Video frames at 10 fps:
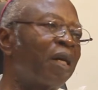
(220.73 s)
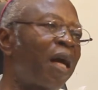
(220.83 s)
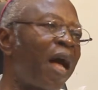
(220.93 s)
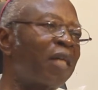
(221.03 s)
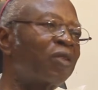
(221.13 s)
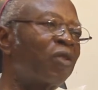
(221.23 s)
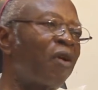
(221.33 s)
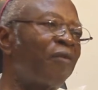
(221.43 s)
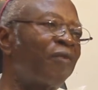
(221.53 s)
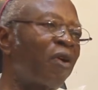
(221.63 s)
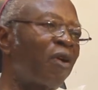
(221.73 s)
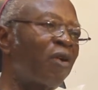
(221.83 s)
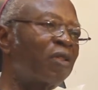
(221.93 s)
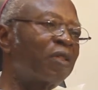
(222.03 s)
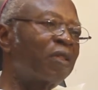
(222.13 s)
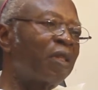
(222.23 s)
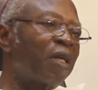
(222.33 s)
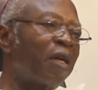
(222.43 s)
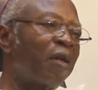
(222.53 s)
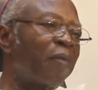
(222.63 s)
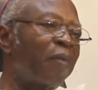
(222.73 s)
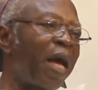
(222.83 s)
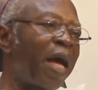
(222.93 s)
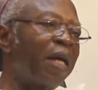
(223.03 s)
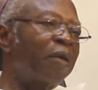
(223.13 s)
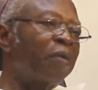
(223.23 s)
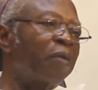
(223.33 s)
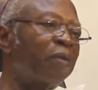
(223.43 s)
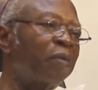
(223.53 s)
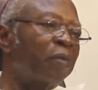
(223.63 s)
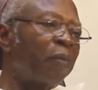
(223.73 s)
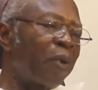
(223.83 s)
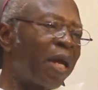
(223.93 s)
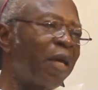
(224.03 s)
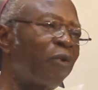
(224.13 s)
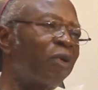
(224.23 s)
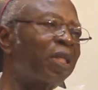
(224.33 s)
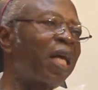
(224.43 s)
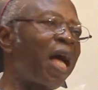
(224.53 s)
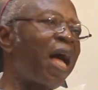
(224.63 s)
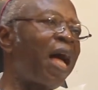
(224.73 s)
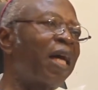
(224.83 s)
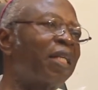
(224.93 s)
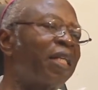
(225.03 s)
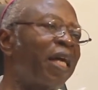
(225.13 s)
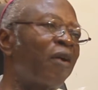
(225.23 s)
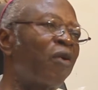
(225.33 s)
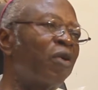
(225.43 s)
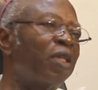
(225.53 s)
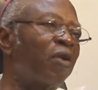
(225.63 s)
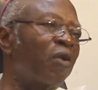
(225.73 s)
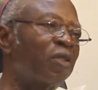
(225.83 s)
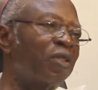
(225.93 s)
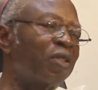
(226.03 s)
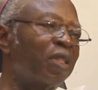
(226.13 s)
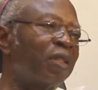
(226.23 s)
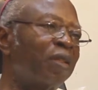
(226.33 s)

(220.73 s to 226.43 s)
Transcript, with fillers: has done for us by praying with her the Holy Rosary.